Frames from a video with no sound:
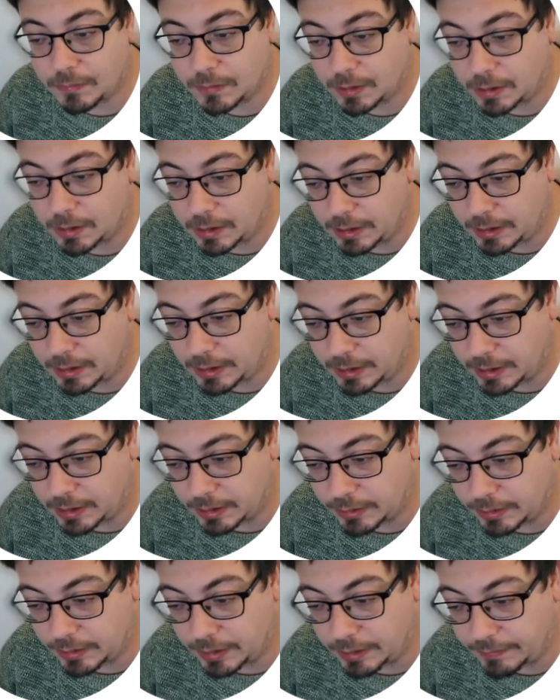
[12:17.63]
And
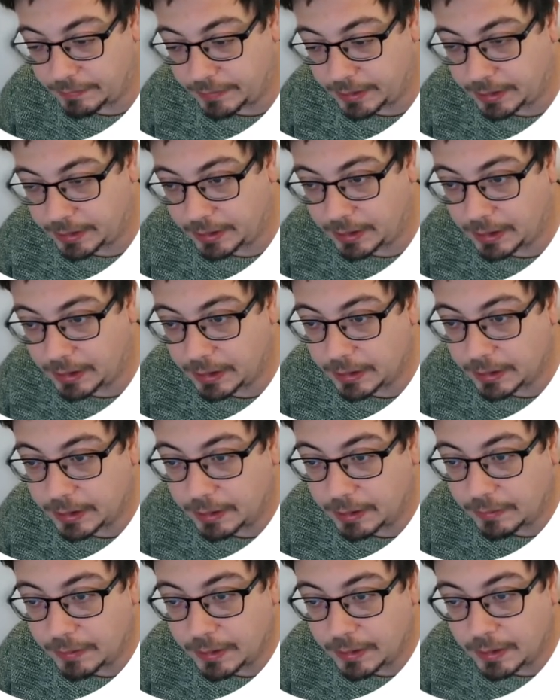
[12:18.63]
actually, I'm writing here down.
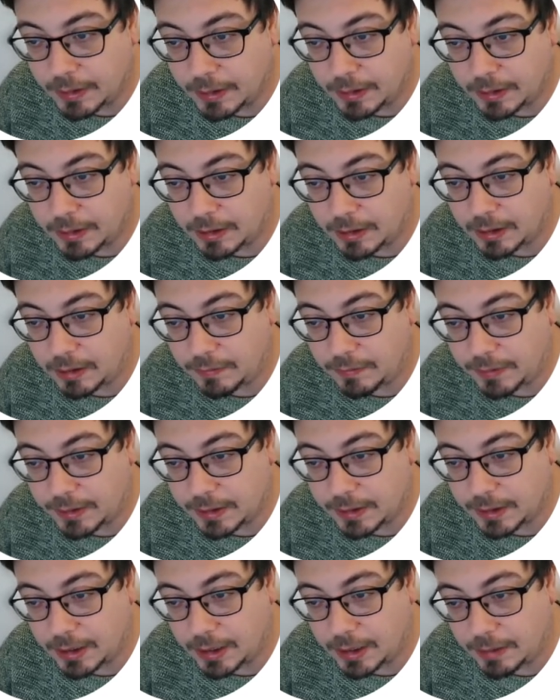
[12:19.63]
If it's
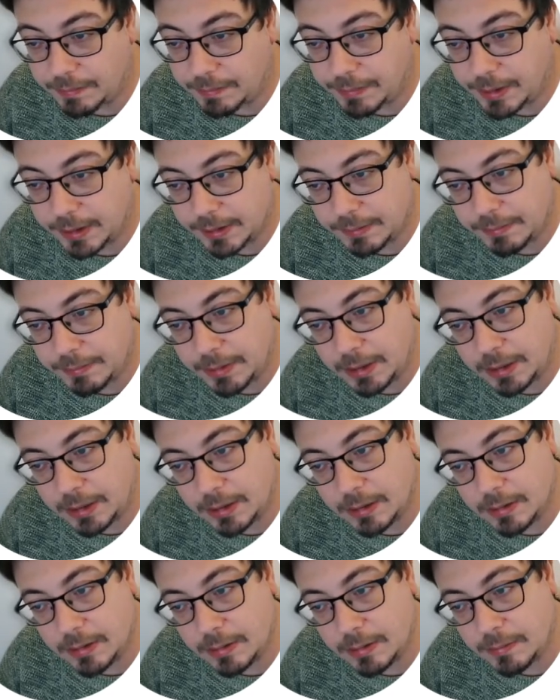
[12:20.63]
A plus B
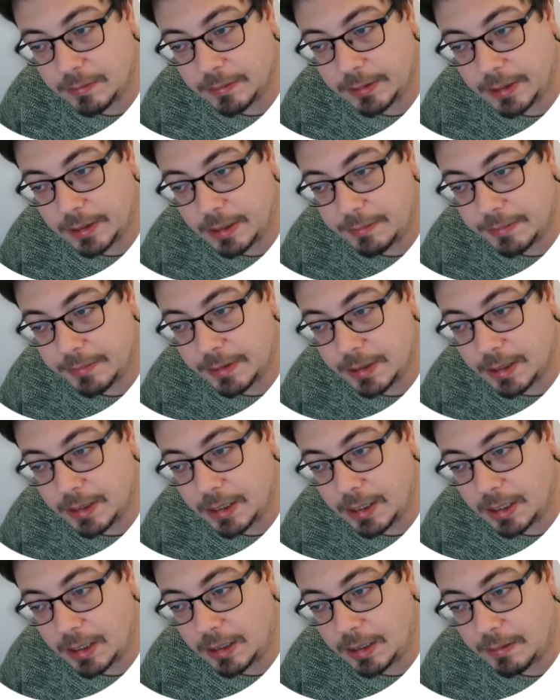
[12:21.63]
times
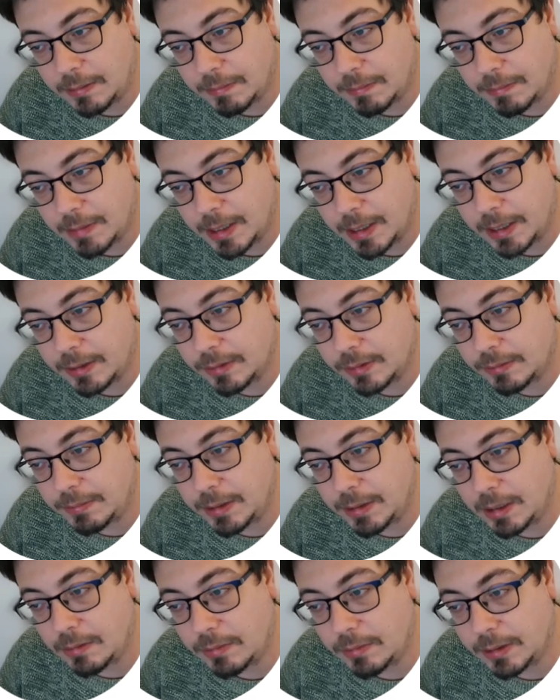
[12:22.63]
A minus
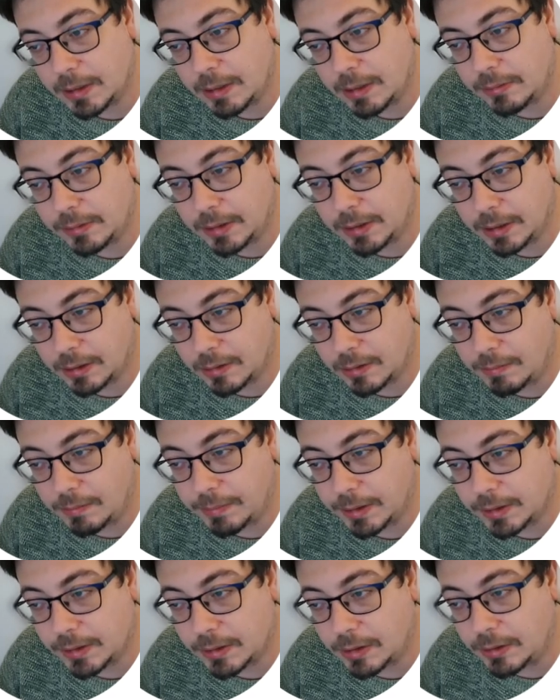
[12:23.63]
B without the
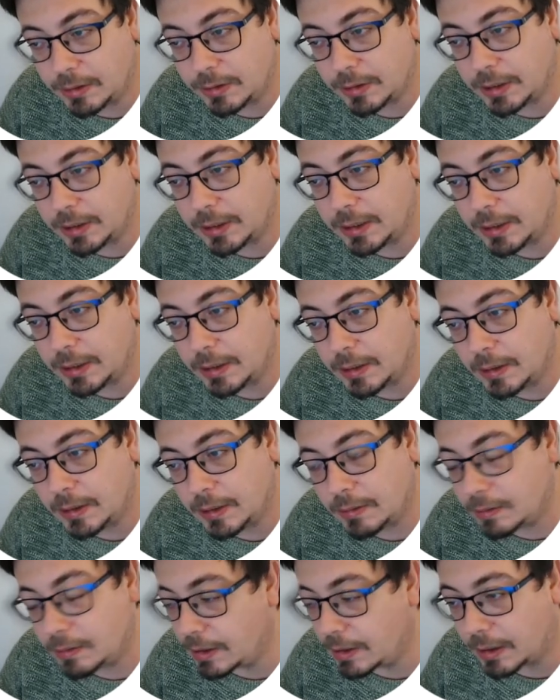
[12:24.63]
complex conjugate,
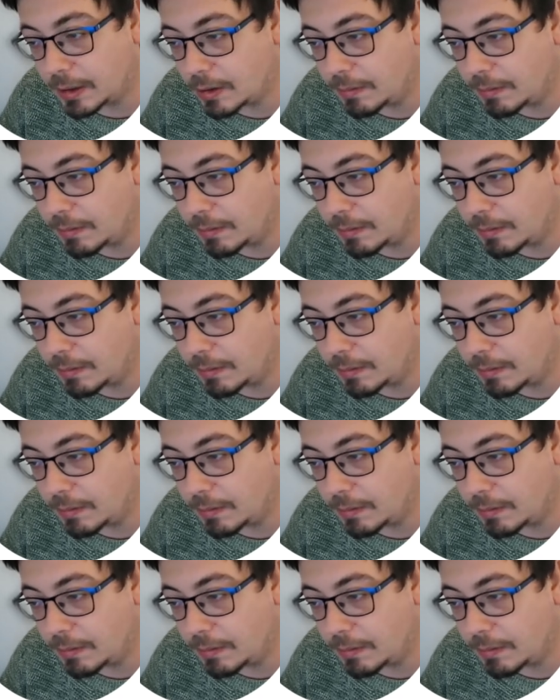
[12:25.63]
it